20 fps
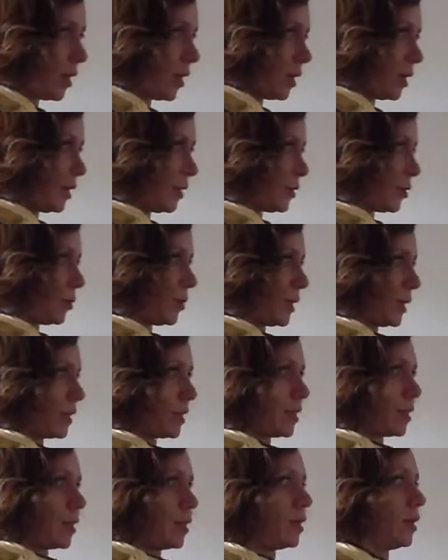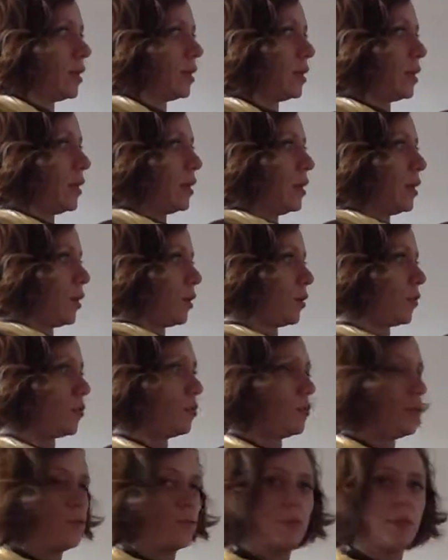A little bit of
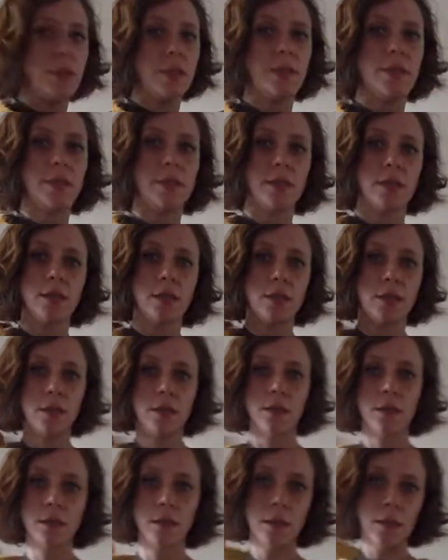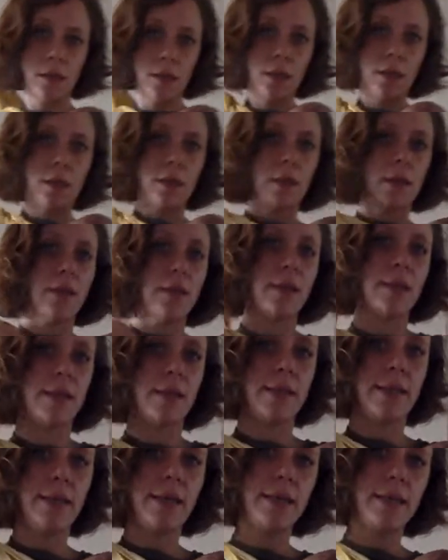movement
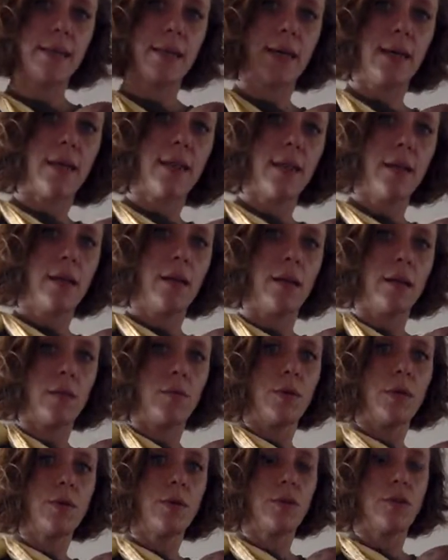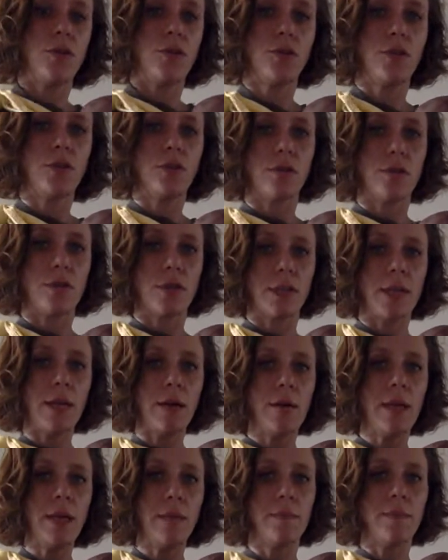like this, and then we're going to close the
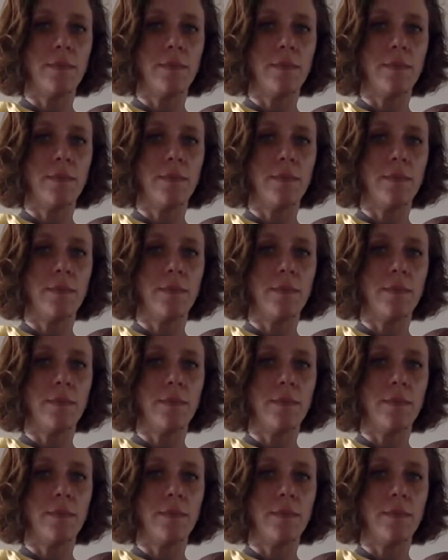carry.